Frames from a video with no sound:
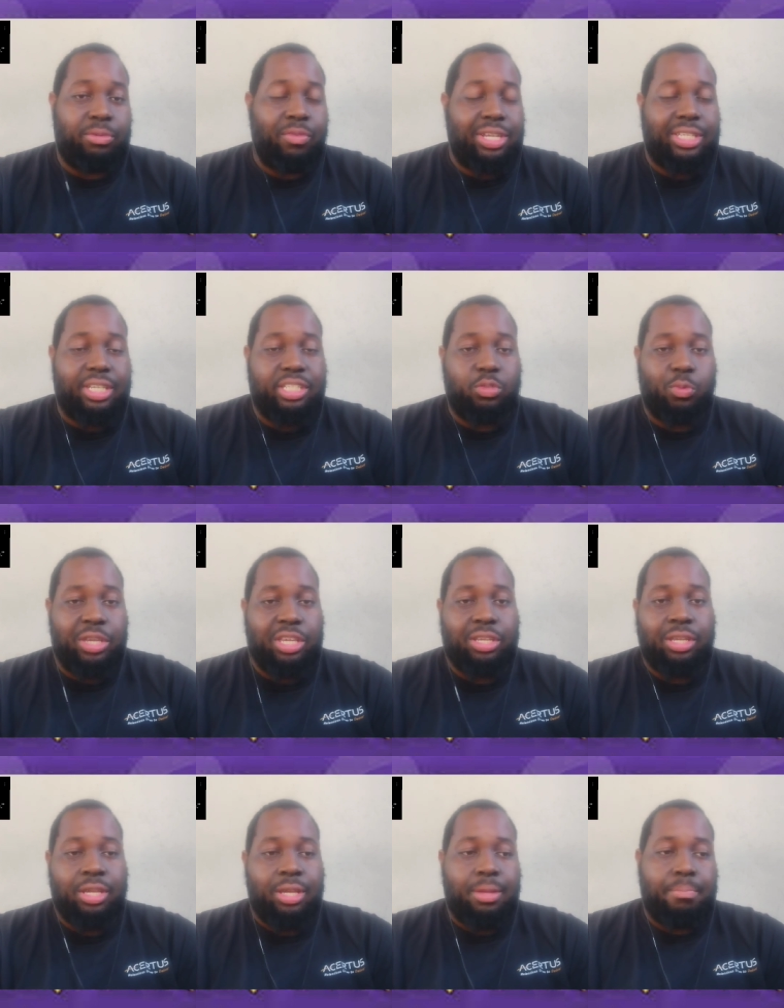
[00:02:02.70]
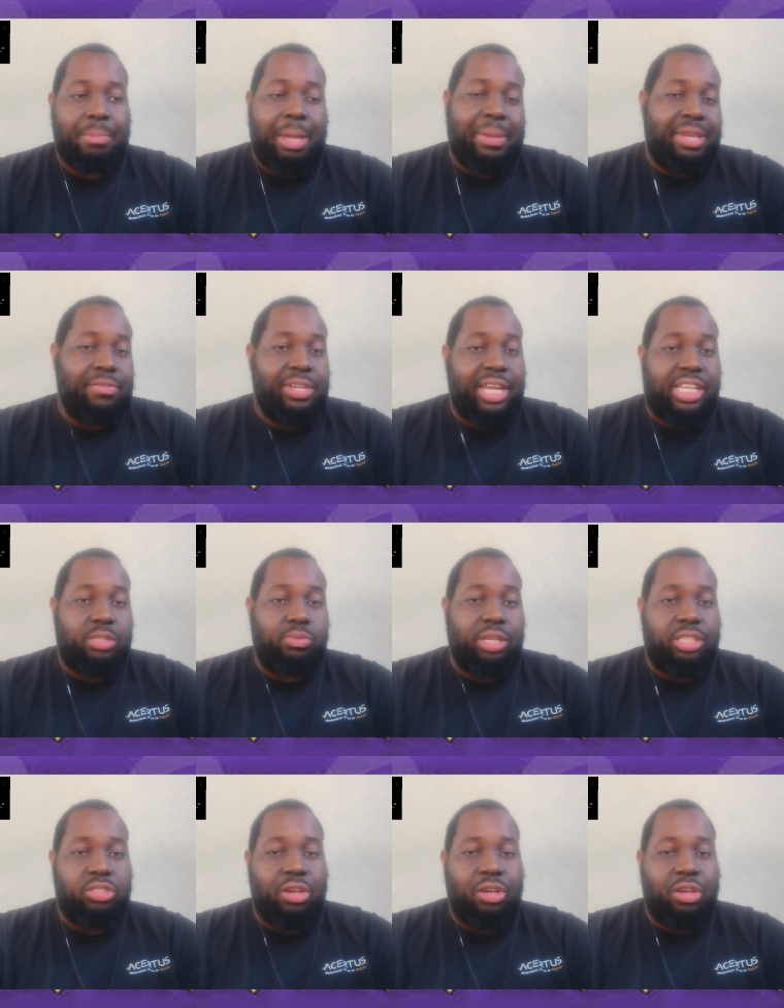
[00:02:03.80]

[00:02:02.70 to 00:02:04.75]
him the rest of this week, maybe even next week.